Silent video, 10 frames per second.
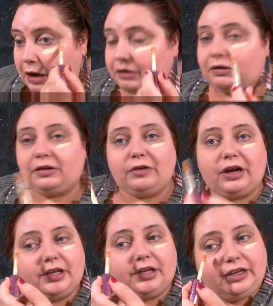I don't,
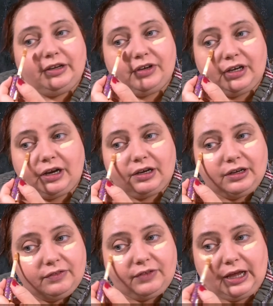I don't, even
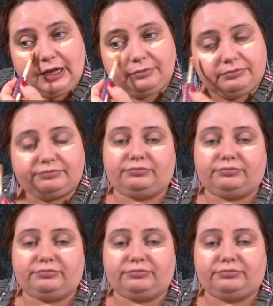if I'm